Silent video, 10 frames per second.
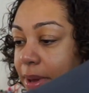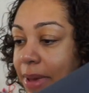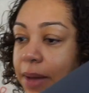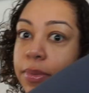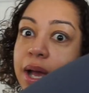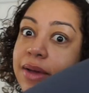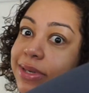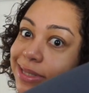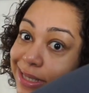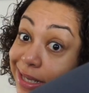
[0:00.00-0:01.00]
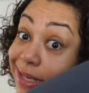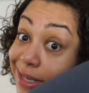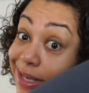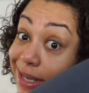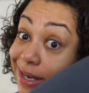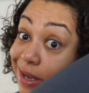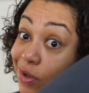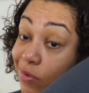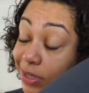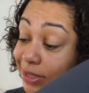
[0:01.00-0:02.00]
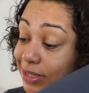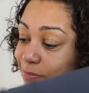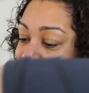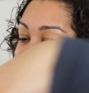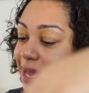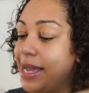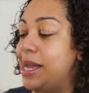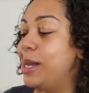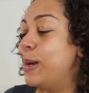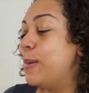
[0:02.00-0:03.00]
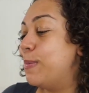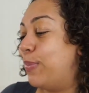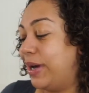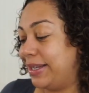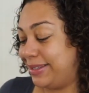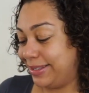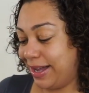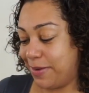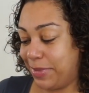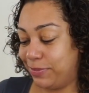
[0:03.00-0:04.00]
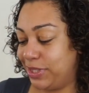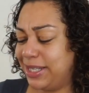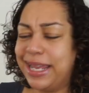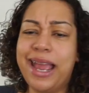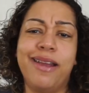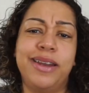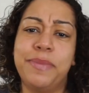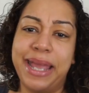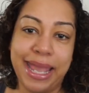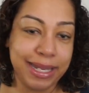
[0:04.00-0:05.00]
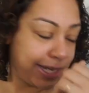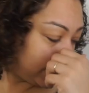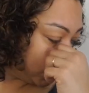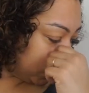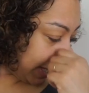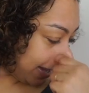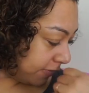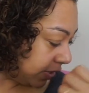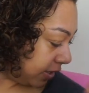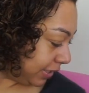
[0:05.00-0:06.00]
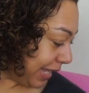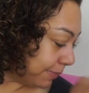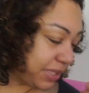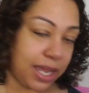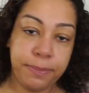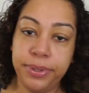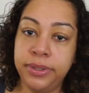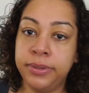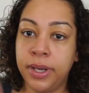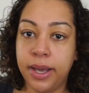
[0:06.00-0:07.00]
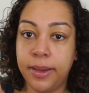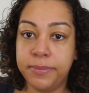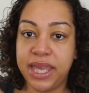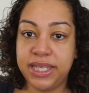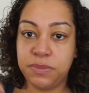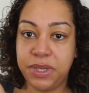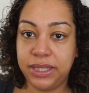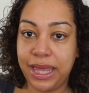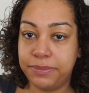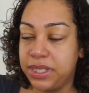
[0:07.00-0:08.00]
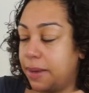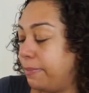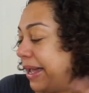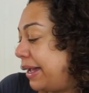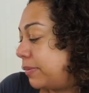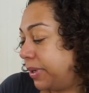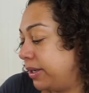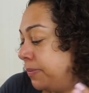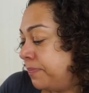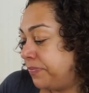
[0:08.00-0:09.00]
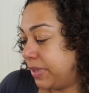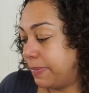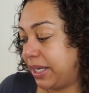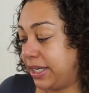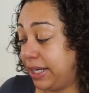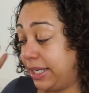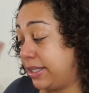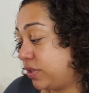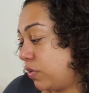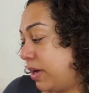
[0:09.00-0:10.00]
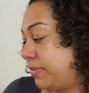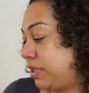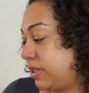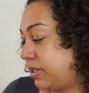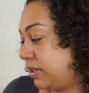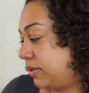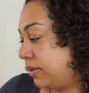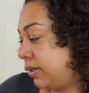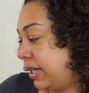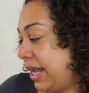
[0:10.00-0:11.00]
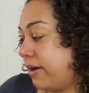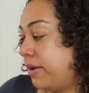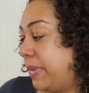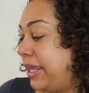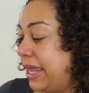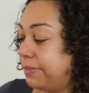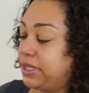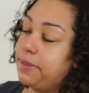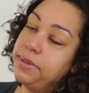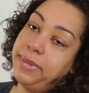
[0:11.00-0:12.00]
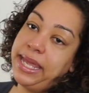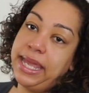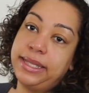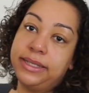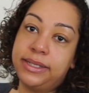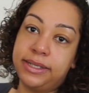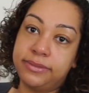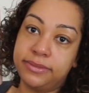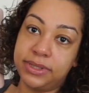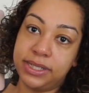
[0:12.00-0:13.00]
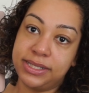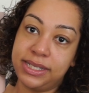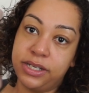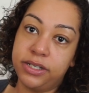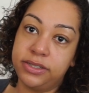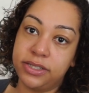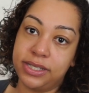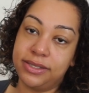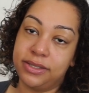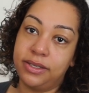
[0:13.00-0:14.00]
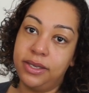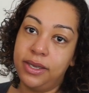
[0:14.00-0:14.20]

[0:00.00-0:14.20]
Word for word: my MacBook, obviously, it ain't going in this bag, but um, I'm just gonna carry it in my hand. I do have a laptop, um, Kate Spade laptop bag, but I'm not gonna need it. So I'm just gonna carry my laptop in my hand and it is here. It just has a